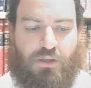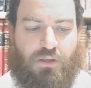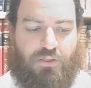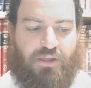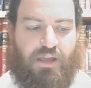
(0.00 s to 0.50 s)

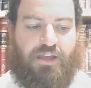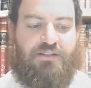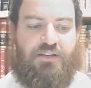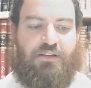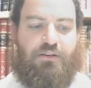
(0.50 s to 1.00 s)
the
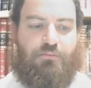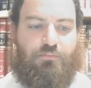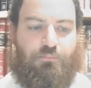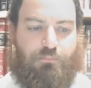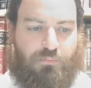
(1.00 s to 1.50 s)

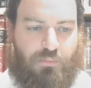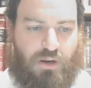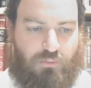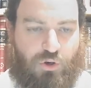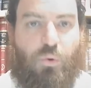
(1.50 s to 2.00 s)
eighteen
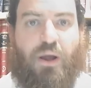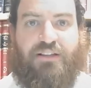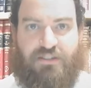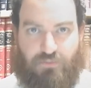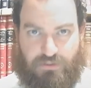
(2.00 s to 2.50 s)
uh,
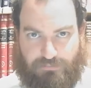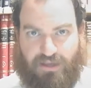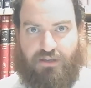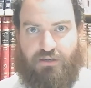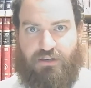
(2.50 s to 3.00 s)
requests that we
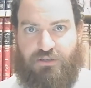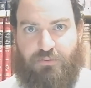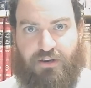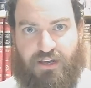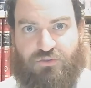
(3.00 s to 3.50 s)
make in
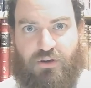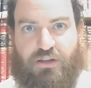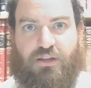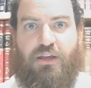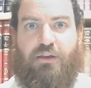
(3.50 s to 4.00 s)
Shemoneh
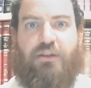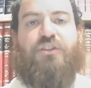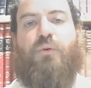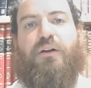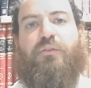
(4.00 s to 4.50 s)
Esrei,
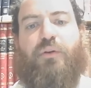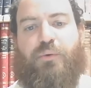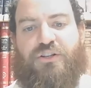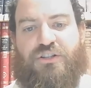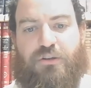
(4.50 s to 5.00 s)
each one of
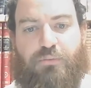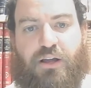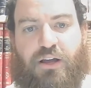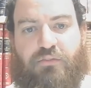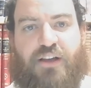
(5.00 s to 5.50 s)
which is a,
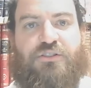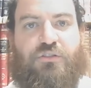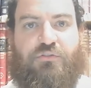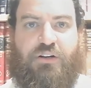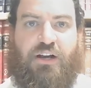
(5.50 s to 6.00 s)
a
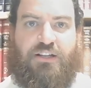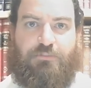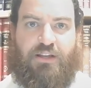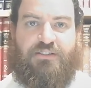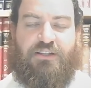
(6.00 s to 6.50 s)
vessel for God's
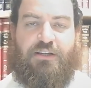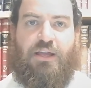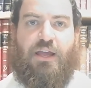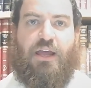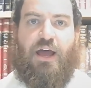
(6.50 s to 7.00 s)
blessing,
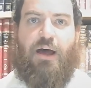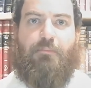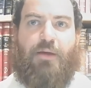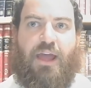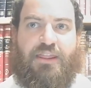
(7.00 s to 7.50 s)

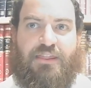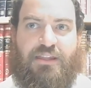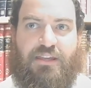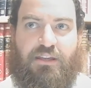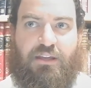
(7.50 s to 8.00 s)
um, and
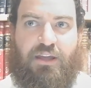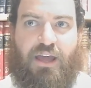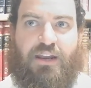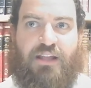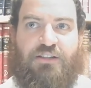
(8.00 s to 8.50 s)
the
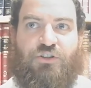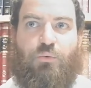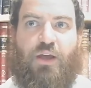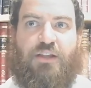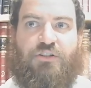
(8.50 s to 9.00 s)
and and
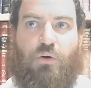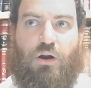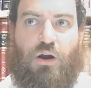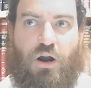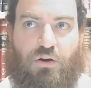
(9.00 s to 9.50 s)
so and so
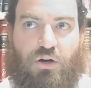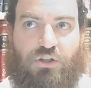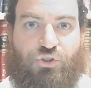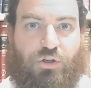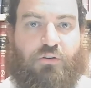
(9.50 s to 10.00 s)
our our our,
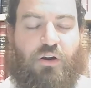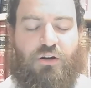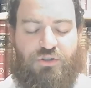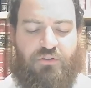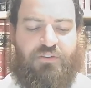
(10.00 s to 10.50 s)
ser- our
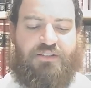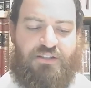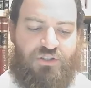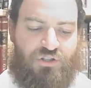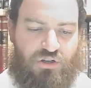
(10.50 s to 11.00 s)
service
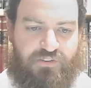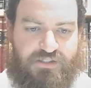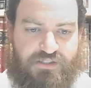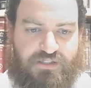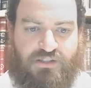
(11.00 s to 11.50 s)
as a
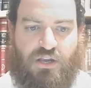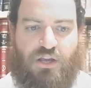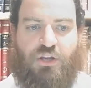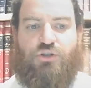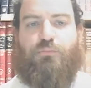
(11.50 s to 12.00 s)
servant is
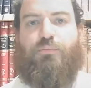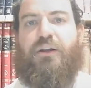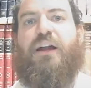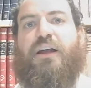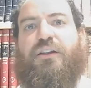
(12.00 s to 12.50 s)
to
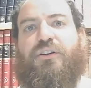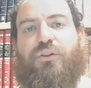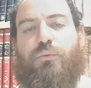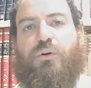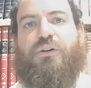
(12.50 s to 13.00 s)
bring God into
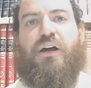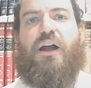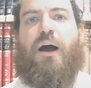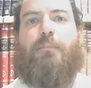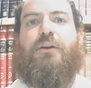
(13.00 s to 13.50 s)
the world,
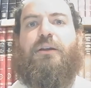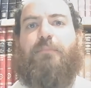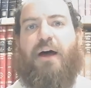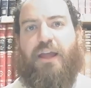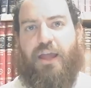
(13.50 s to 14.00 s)
accompanied
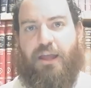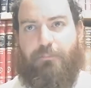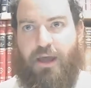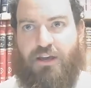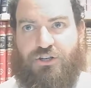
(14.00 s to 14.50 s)
by a
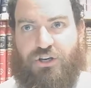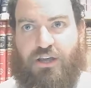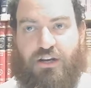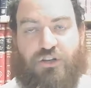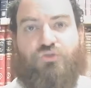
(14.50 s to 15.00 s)
passion
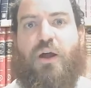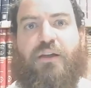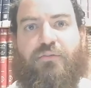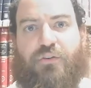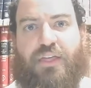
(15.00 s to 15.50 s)
and a
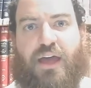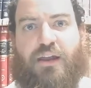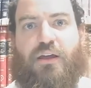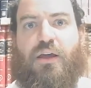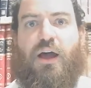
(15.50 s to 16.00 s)
drive for
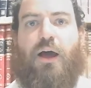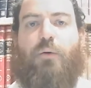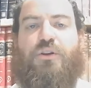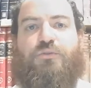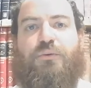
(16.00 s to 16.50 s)
that, uh,
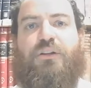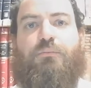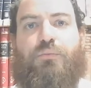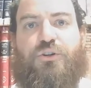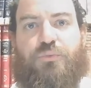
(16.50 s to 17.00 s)
which we
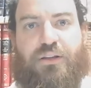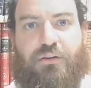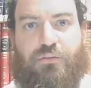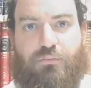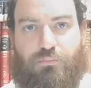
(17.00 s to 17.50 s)
which
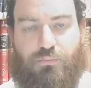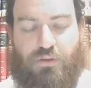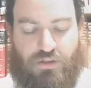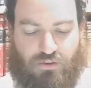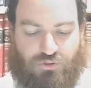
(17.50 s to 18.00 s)
we
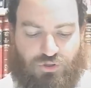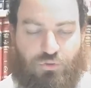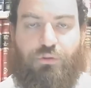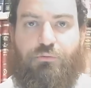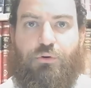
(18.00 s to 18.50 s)
uh,
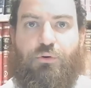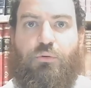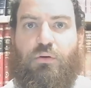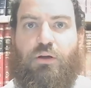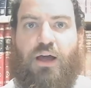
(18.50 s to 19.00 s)
do
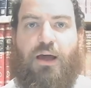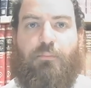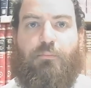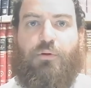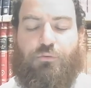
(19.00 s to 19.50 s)
through
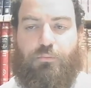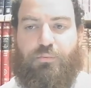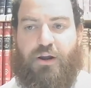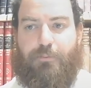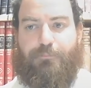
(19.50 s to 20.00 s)
um, through prayer.